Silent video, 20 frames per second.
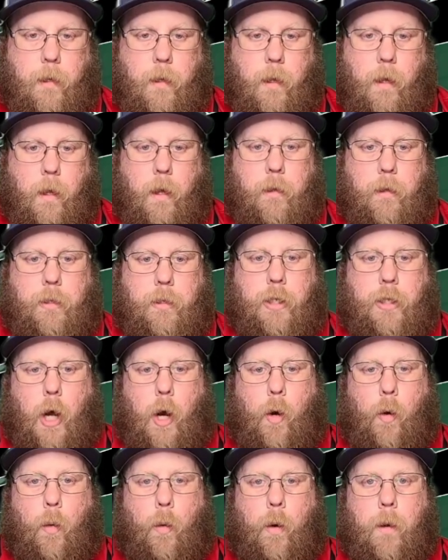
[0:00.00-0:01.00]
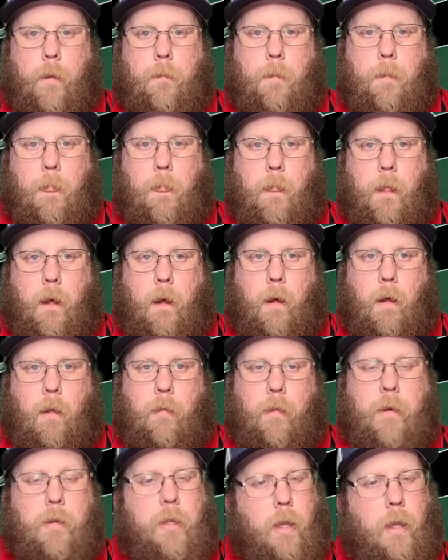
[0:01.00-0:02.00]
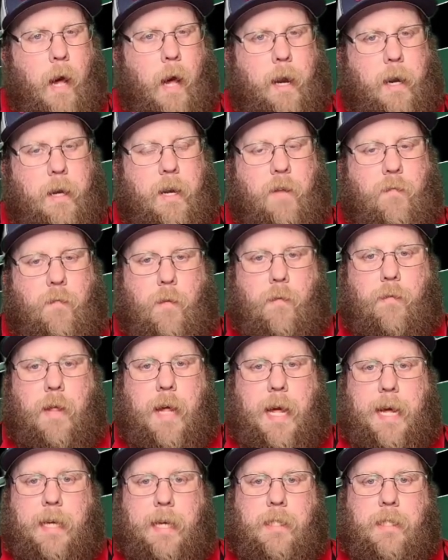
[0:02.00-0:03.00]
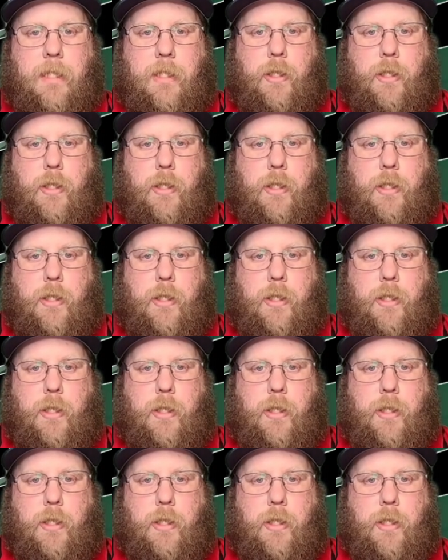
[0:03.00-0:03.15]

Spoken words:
So there's a lot of different things that you